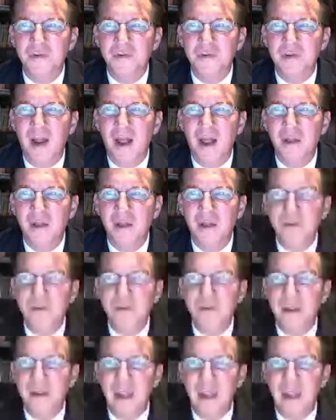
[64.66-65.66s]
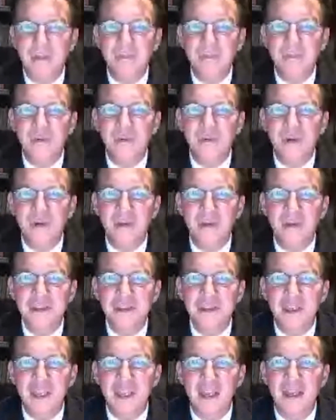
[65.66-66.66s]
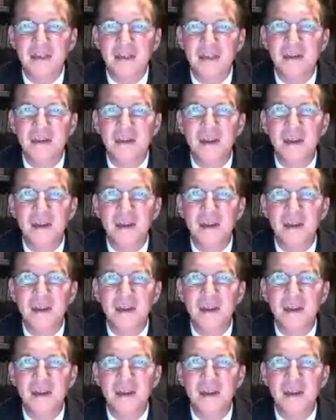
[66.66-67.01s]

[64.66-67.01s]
trial that aimed to investigate